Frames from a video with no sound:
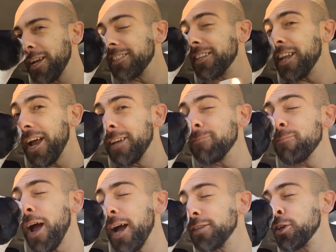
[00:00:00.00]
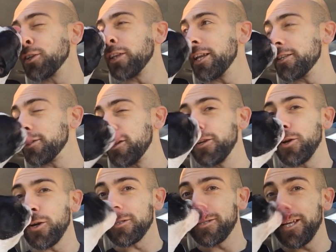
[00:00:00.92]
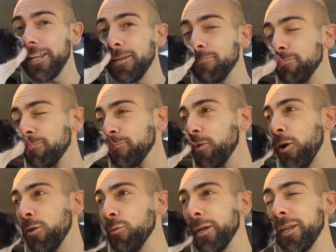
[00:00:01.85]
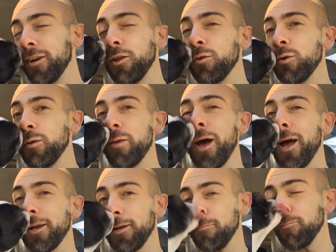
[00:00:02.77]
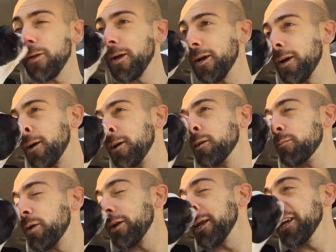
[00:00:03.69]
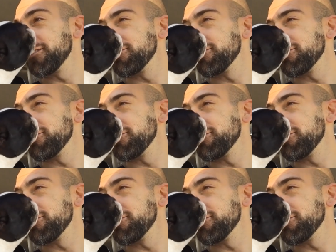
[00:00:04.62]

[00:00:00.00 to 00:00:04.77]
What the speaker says: said, I took Lenny to New York City, all the way there, all the way back, about